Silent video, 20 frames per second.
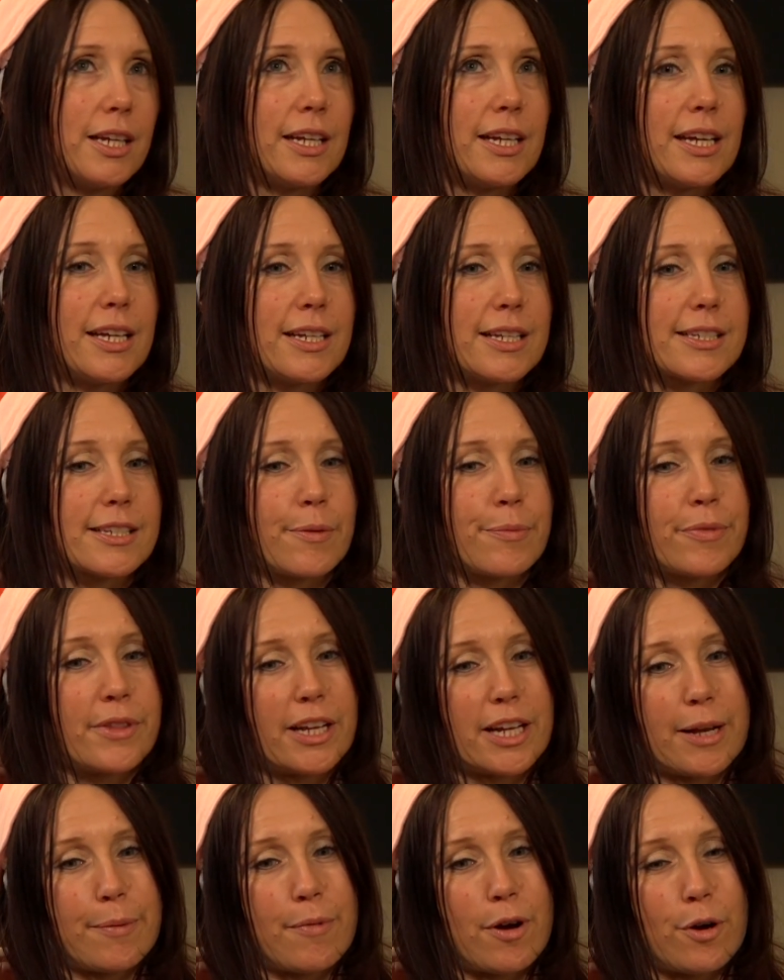And it's
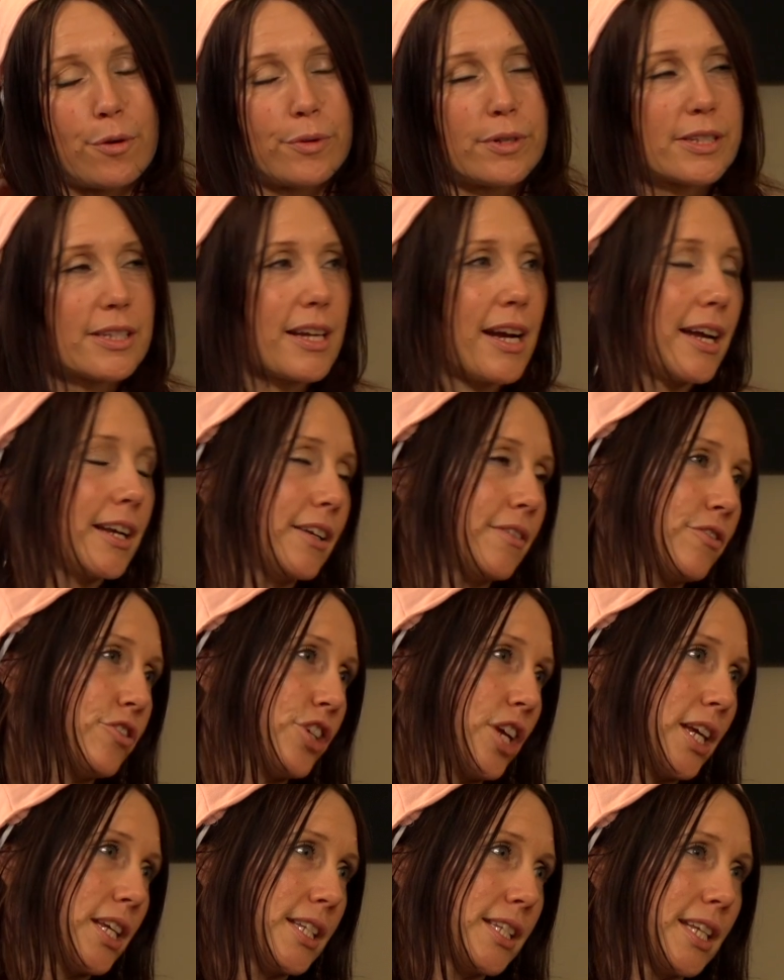something I'm always kind of
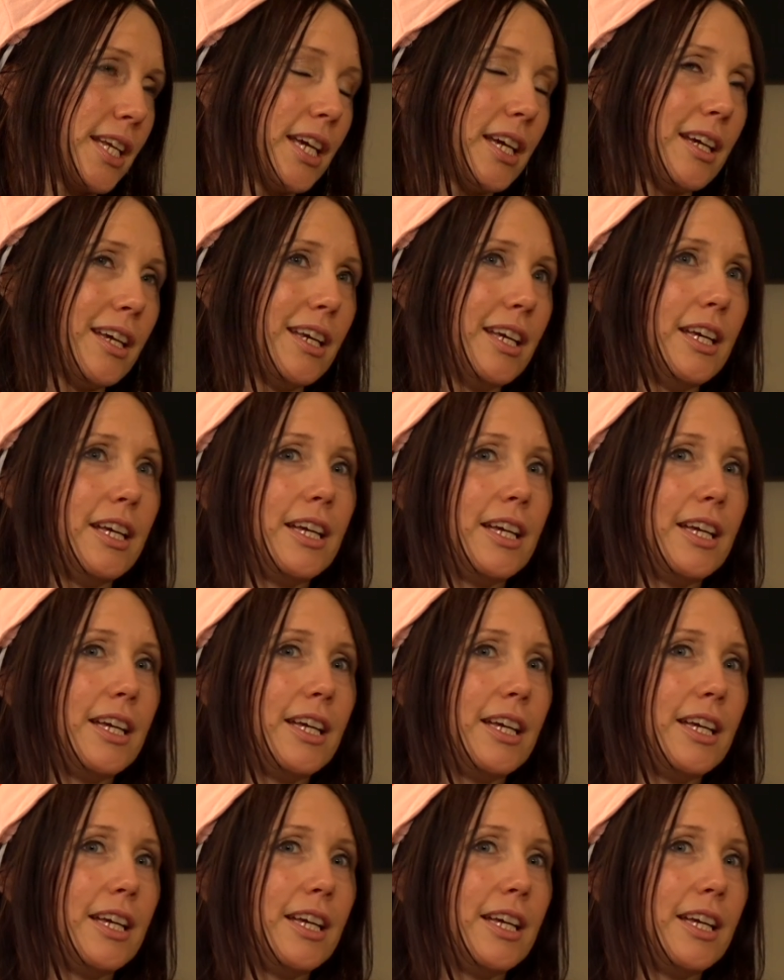chasing,